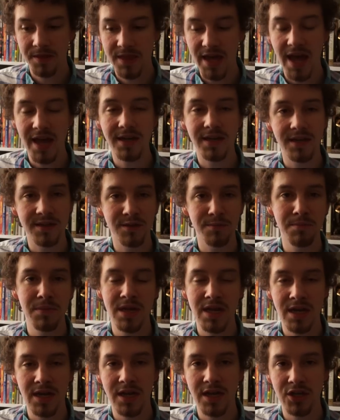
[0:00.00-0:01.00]
that doesn't
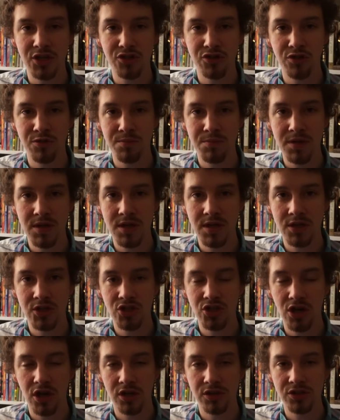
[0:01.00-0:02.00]
mean it should be
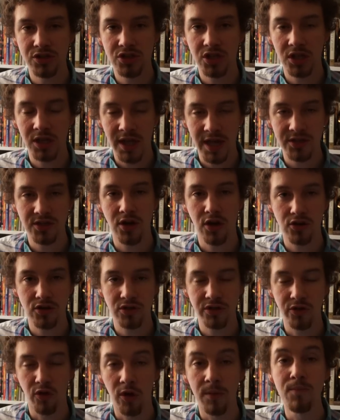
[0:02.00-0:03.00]
judged less
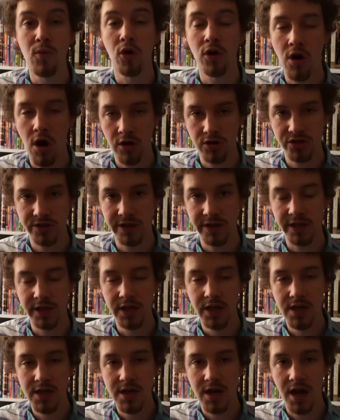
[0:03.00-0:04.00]
harshly or more
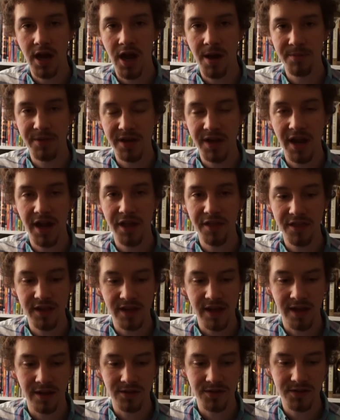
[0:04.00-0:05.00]
harshly than
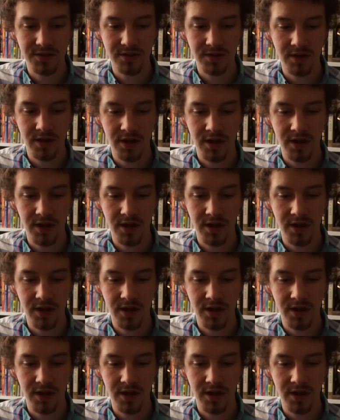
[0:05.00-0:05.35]
anything else.